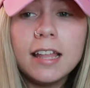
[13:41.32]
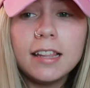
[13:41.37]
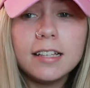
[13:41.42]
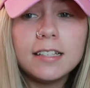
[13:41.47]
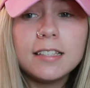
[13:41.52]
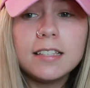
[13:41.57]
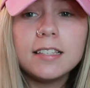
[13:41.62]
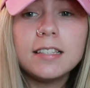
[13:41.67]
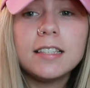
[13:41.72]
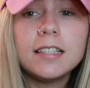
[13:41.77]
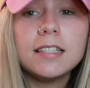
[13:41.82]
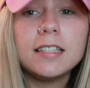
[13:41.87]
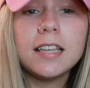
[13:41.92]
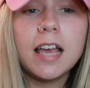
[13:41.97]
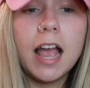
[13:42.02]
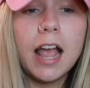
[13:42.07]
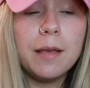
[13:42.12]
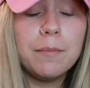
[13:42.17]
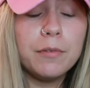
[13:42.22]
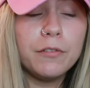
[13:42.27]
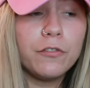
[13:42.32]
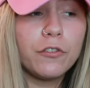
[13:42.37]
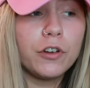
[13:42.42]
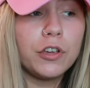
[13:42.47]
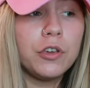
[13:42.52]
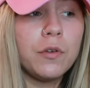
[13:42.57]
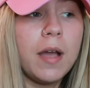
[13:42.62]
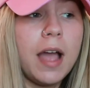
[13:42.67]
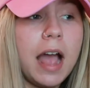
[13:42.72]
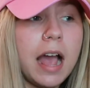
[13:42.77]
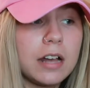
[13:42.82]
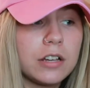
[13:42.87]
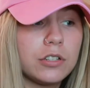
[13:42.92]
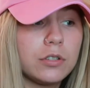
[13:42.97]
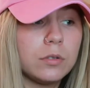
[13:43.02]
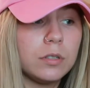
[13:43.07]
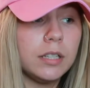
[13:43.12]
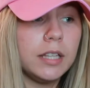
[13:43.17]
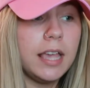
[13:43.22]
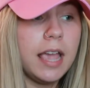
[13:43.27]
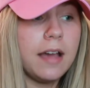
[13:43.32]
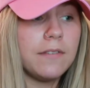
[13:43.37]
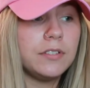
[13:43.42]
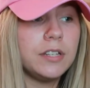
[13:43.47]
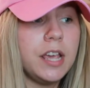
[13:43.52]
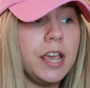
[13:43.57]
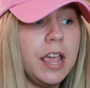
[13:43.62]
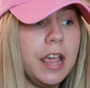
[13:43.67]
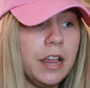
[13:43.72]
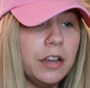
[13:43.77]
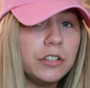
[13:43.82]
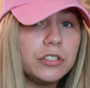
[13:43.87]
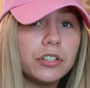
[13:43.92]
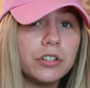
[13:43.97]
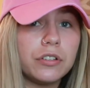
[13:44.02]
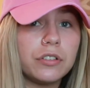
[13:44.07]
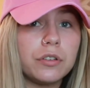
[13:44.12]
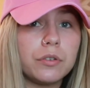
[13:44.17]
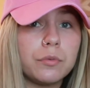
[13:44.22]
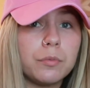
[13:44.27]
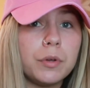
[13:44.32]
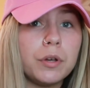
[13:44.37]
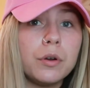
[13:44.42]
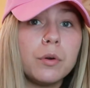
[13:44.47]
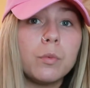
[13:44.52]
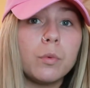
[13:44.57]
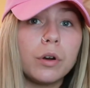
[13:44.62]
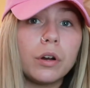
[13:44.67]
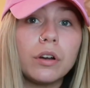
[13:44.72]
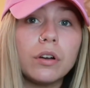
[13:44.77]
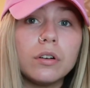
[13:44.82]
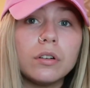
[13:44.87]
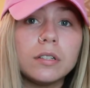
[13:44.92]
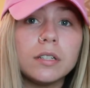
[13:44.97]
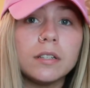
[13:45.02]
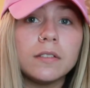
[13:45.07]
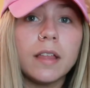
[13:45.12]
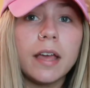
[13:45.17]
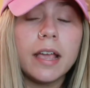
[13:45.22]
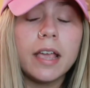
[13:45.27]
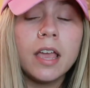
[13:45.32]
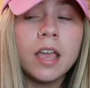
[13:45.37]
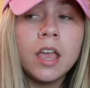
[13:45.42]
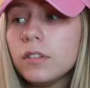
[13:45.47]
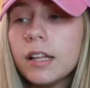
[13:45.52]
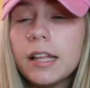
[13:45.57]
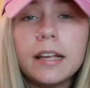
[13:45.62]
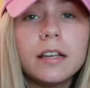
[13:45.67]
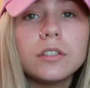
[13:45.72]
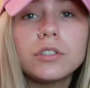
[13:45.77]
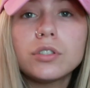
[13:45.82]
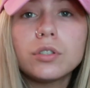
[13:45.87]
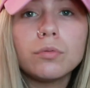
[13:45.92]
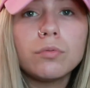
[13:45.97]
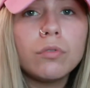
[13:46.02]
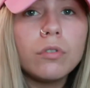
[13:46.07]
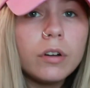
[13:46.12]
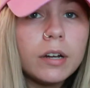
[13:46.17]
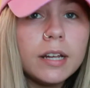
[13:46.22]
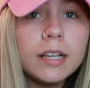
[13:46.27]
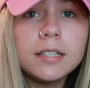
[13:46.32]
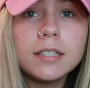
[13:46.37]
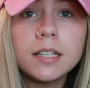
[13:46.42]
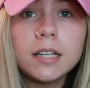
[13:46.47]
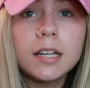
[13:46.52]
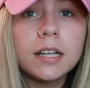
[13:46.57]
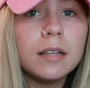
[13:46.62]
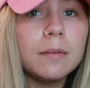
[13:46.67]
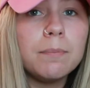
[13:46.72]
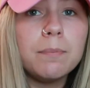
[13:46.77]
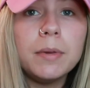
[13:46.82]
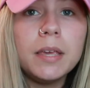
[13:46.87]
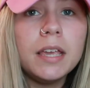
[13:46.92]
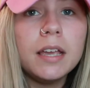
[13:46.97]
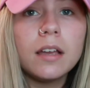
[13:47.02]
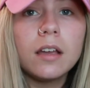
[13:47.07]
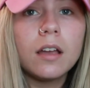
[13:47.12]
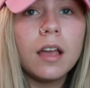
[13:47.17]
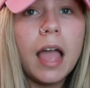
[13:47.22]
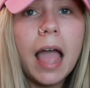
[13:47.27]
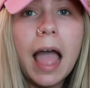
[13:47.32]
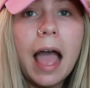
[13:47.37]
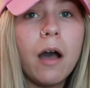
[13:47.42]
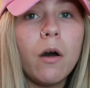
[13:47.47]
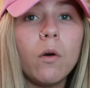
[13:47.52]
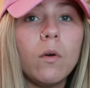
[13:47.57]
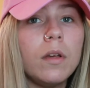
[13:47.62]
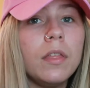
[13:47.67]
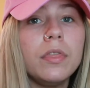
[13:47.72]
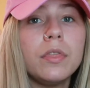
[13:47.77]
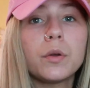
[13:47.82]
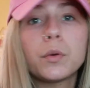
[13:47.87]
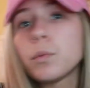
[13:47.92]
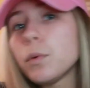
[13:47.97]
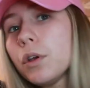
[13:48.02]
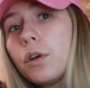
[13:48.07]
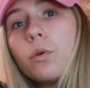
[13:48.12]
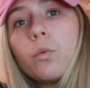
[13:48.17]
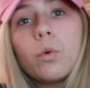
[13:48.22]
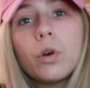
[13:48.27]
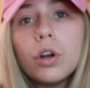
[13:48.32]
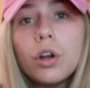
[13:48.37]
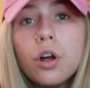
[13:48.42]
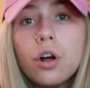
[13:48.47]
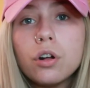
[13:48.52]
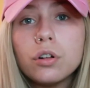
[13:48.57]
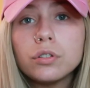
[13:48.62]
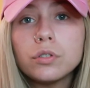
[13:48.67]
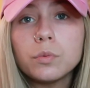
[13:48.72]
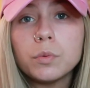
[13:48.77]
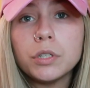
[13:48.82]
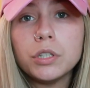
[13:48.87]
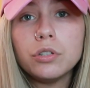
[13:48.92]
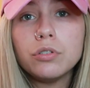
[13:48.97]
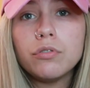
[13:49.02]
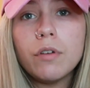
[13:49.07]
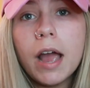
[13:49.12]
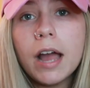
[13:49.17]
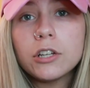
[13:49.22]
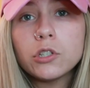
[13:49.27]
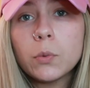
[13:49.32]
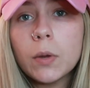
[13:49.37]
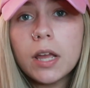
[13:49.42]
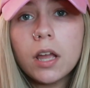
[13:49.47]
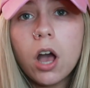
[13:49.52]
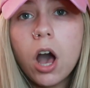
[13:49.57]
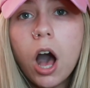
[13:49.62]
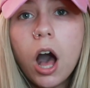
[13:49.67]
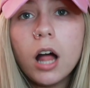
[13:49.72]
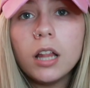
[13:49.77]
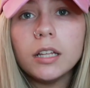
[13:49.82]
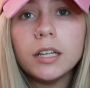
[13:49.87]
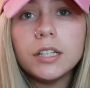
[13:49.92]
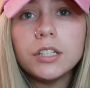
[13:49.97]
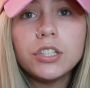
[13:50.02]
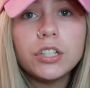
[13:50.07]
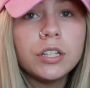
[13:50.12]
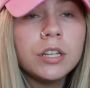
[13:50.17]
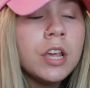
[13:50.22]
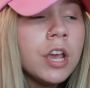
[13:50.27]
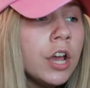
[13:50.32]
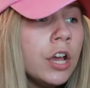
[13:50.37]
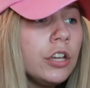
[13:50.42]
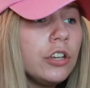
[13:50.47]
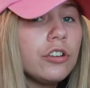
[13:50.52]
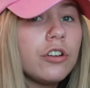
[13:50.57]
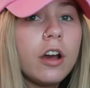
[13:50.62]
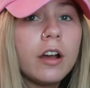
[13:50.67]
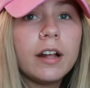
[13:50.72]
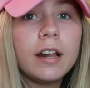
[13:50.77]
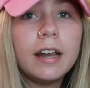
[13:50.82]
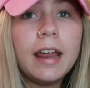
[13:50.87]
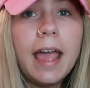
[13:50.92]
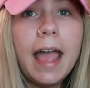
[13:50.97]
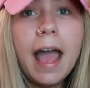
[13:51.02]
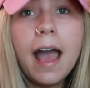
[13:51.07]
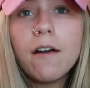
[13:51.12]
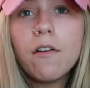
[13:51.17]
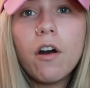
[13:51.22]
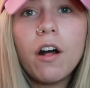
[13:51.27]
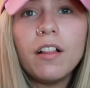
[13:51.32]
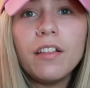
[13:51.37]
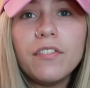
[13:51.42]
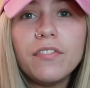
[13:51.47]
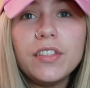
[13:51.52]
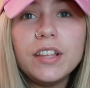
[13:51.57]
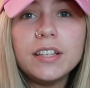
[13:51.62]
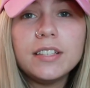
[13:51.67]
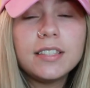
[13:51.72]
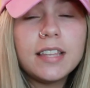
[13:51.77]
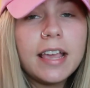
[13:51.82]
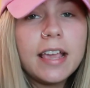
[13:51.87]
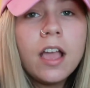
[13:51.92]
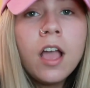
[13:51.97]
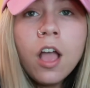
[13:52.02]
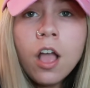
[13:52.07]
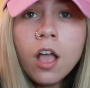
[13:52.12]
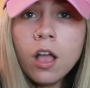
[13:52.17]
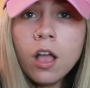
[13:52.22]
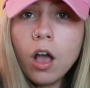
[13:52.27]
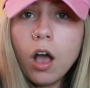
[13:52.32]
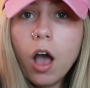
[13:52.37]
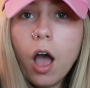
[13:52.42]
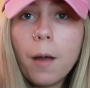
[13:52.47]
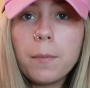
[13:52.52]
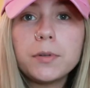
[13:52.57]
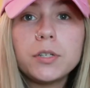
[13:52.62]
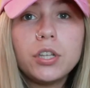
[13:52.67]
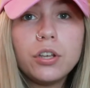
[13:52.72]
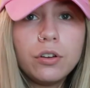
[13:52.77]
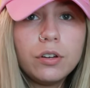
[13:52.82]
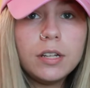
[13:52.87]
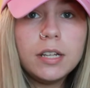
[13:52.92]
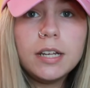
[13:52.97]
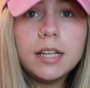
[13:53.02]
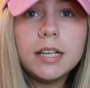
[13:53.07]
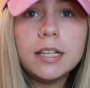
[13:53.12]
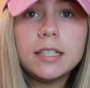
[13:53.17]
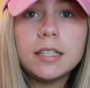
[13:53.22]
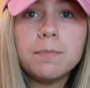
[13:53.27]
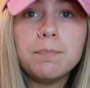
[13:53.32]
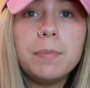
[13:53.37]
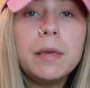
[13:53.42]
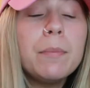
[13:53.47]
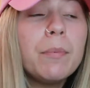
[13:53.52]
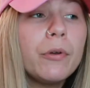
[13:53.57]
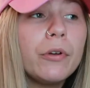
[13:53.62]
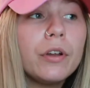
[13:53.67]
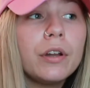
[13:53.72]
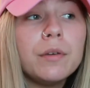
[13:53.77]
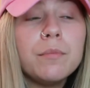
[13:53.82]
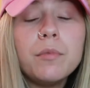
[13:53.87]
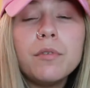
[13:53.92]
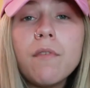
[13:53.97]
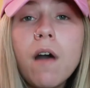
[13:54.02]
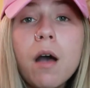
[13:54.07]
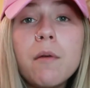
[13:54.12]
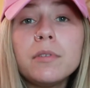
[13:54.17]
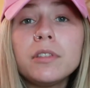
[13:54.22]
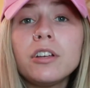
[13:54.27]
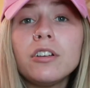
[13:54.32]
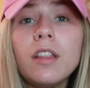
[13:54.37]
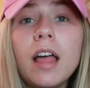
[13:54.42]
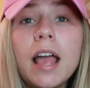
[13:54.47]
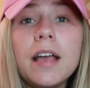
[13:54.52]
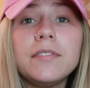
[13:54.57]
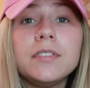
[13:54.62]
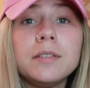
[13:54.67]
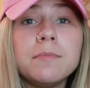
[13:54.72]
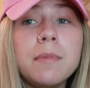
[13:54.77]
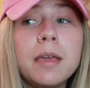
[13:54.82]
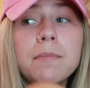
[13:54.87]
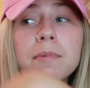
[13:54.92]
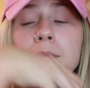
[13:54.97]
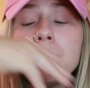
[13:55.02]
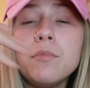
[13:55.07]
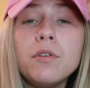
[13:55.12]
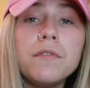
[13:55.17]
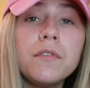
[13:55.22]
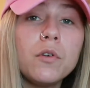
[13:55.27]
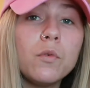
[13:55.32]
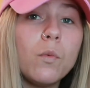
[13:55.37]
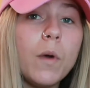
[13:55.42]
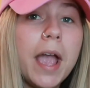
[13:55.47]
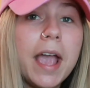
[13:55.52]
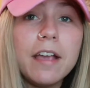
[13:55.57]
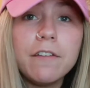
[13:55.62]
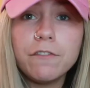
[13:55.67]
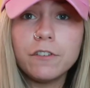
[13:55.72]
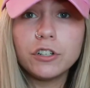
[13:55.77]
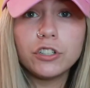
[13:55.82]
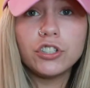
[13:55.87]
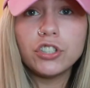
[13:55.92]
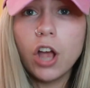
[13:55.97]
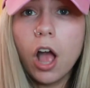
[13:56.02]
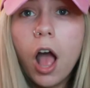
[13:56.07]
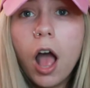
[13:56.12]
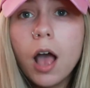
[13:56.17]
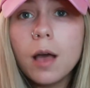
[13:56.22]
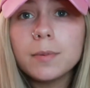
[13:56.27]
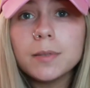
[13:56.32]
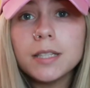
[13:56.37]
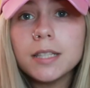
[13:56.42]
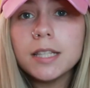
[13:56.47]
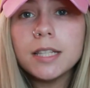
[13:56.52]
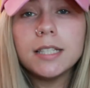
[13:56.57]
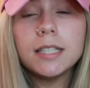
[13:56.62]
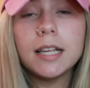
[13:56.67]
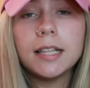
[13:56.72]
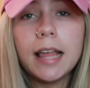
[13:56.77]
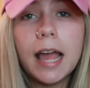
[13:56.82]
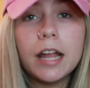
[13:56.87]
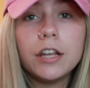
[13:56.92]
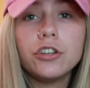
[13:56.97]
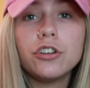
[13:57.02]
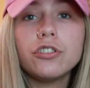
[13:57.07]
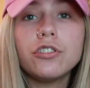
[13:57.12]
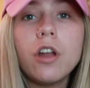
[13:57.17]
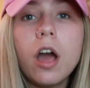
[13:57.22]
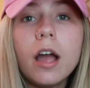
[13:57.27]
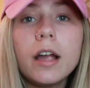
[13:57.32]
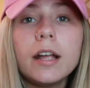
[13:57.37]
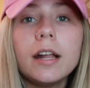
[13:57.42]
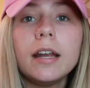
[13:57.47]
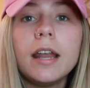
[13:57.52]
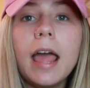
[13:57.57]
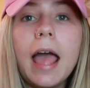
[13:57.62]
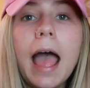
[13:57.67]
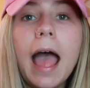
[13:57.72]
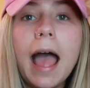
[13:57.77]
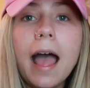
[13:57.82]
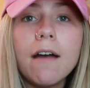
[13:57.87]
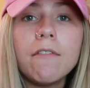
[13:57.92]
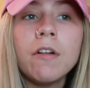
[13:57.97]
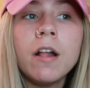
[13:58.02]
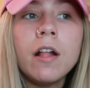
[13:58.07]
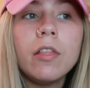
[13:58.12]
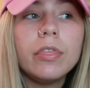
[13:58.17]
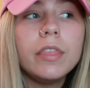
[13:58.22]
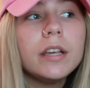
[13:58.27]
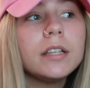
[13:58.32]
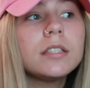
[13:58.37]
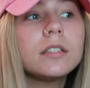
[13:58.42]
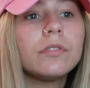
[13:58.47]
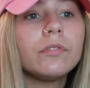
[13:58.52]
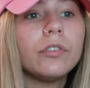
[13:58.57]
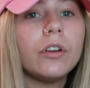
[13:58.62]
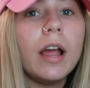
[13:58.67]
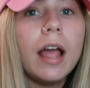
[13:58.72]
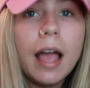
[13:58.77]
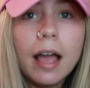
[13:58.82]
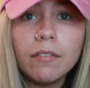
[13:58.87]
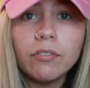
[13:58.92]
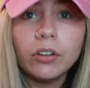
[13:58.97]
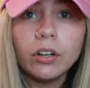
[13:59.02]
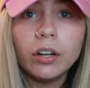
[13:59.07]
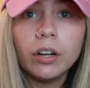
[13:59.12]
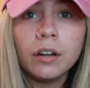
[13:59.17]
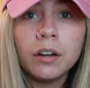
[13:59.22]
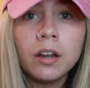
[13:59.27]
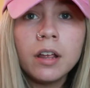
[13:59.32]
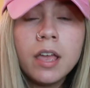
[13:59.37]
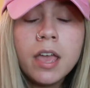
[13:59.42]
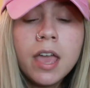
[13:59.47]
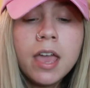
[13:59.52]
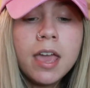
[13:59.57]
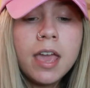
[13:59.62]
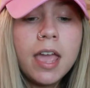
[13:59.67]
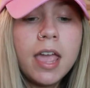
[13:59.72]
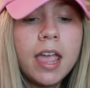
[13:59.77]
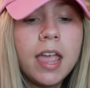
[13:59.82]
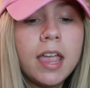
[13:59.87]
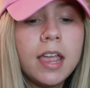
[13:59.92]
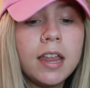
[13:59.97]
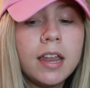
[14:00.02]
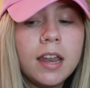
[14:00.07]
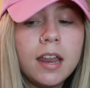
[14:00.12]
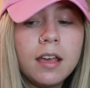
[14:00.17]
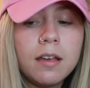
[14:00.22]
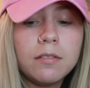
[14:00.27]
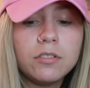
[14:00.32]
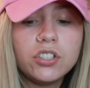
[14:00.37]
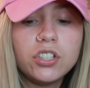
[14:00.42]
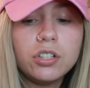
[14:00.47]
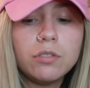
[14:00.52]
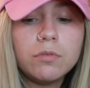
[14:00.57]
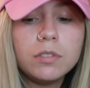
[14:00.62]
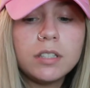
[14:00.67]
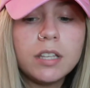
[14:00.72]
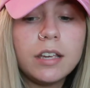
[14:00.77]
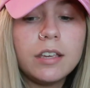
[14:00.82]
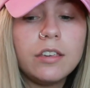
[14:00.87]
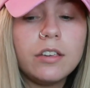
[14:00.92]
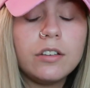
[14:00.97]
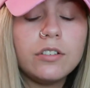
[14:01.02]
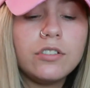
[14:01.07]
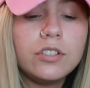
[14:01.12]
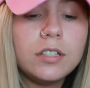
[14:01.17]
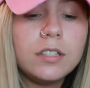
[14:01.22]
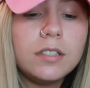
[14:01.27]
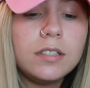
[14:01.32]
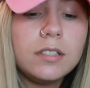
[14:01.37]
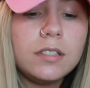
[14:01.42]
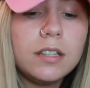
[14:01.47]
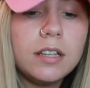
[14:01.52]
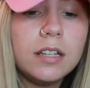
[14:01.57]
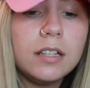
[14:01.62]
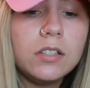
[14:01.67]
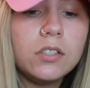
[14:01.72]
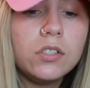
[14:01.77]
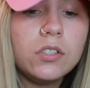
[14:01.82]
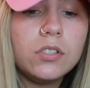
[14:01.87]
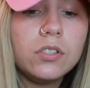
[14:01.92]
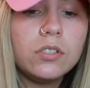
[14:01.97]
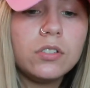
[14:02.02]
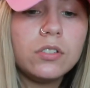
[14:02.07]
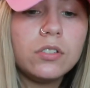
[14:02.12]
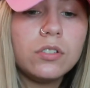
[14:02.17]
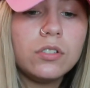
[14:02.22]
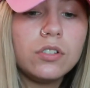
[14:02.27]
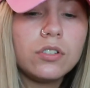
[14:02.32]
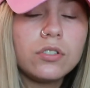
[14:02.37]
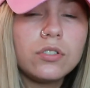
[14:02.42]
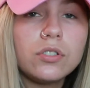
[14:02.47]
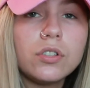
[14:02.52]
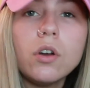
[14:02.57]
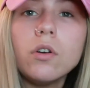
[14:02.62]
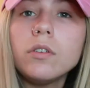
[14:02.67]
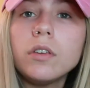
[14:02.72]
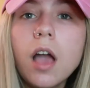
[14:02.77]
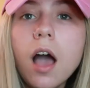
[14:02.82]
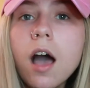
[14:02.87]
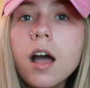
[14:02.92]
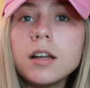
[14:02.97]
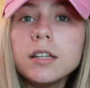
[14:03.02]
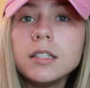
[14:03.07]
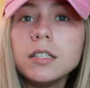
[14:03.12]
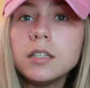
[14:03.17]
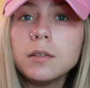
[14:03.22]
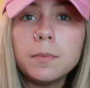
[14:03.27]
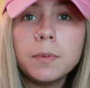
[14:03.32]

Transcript: this is the time before you actually have to enter the real world, and like a sorority isn't going to be out in the real world when you graduate college, and you're not going to have all of these like opportunities, and people are going to move on with their lives and maybe move away for jobs and things like that, and you're not going to have this forever. And she was like, you're so young to